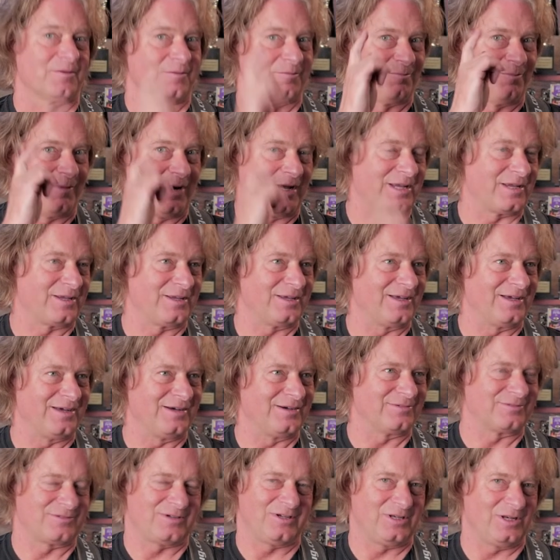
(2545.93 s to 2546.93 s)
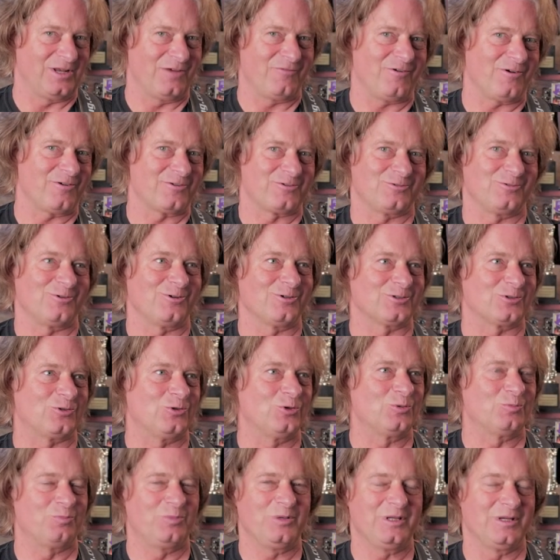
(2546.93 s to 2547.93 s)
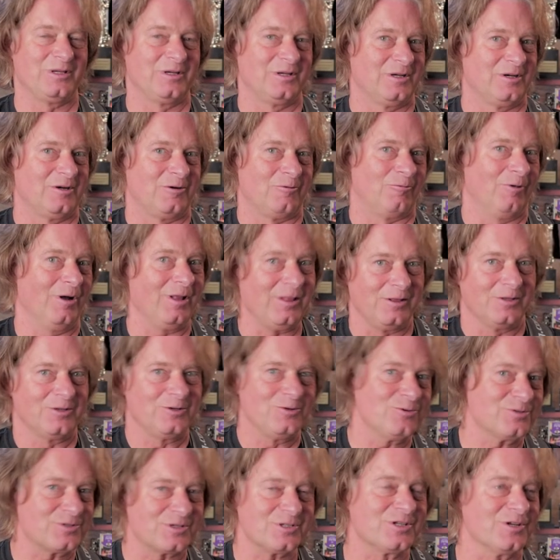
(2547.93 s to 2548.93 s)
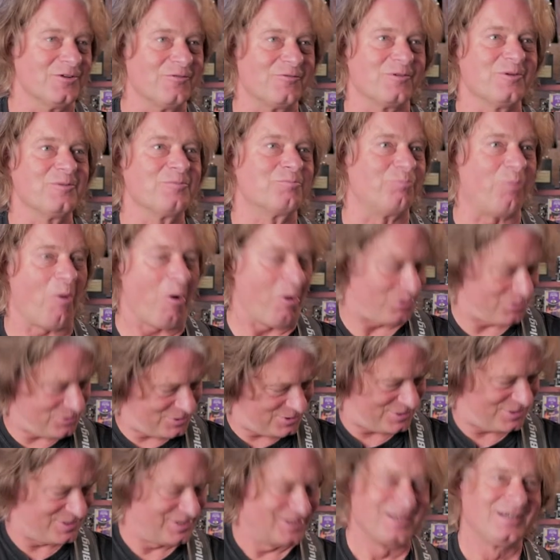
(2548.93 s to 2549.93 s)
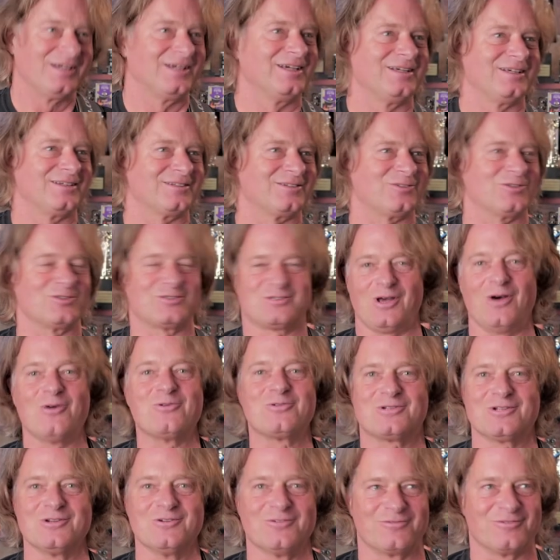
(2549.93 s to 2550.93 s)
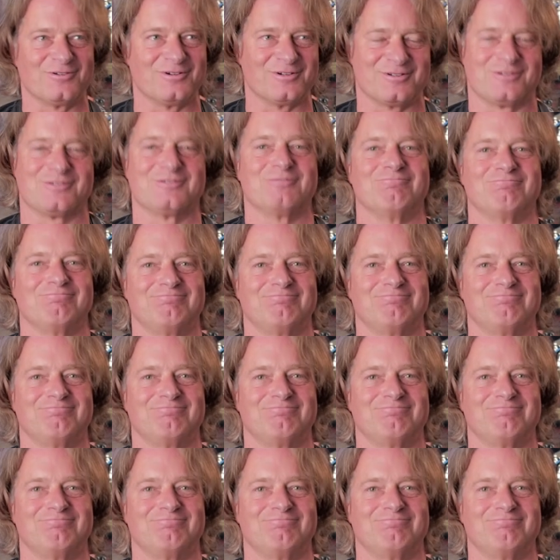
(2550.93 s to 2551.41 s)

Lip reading: my clever thought could be, well, use a different box to sound different.